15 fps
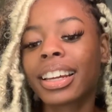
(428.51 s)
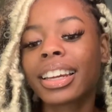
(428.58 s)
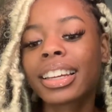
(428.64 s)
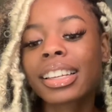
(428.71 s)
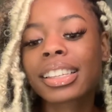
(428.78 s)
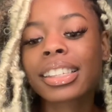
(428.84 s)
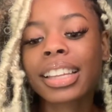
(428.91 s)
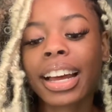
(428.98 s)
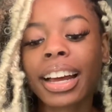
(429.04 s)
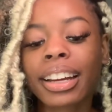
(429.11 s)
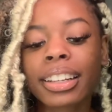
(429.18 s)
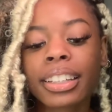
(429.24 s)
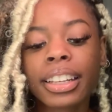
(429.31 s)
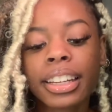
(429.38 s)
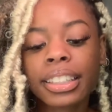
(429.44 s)

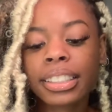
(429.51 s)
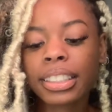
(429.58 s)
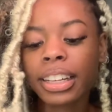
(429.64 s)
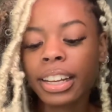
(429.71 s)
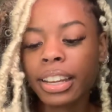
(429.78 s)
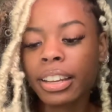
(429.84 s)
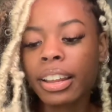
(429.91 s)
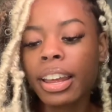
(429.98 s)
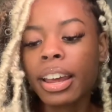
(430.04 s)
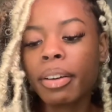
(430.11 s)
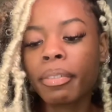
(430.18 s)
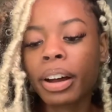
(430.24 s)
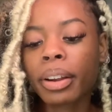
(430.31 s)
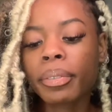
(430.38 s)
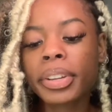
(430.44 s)
Exactly. It's like,
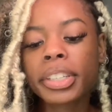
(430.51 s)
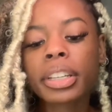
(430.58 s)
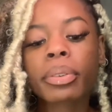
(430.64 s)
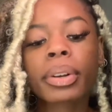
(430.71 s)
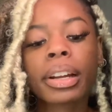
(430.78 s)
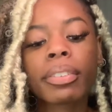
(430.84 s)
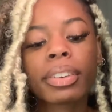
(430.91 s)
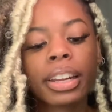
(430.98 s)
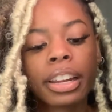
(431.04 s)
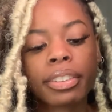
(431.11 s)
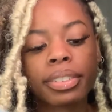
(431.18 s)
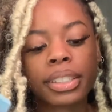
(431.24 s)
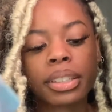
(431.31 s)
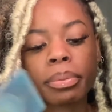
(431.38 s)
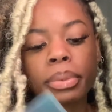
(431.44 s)
Mama's is like, we have life
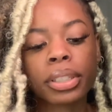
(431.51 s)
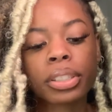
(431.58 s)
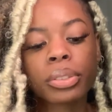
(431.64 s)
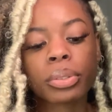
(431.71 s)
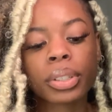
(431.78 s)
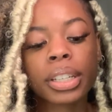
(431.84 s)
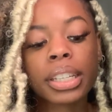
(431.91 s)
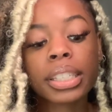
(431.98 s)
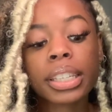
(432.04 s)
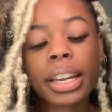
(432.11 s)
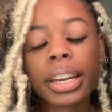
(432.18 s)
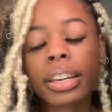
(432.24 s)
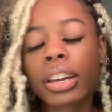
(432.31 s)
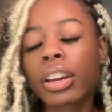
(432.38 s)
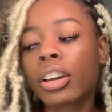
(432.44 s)
as a mystery. It's
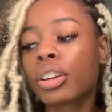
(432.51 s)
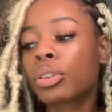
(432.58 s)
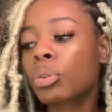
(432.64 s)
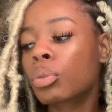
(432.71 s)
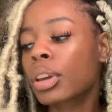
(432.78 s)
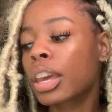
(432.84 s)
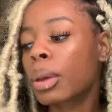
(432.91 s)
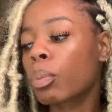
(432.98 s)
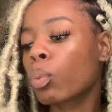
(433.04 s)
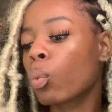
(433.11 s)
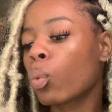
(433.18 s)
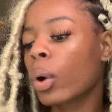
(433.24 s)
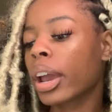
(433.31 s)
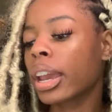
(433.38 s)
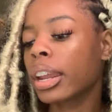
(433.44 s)
like, you keep
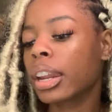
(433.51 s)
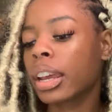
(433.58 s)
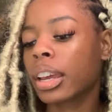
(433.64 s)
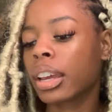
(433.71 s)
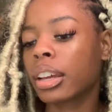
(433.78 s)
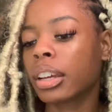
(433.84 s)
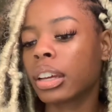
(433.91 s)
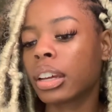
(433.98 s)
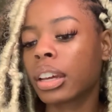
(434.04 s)
waiting